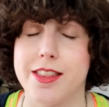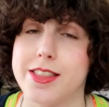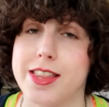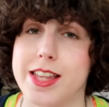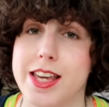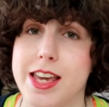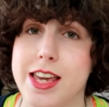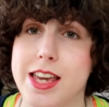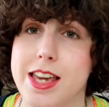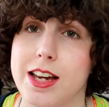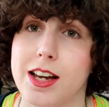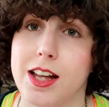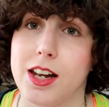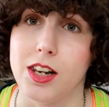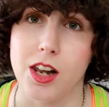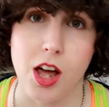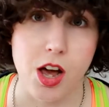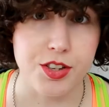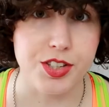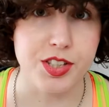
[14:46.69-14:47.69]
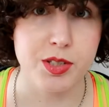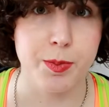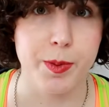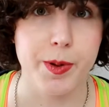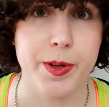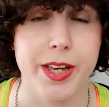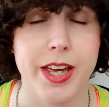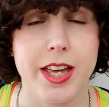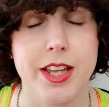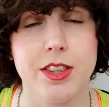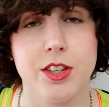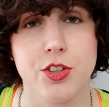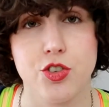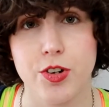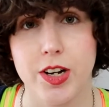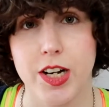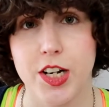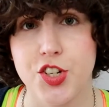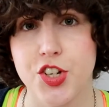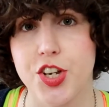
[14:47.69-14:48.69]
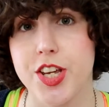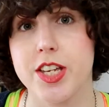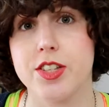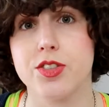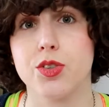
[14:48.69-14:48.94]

the last book in the trilogy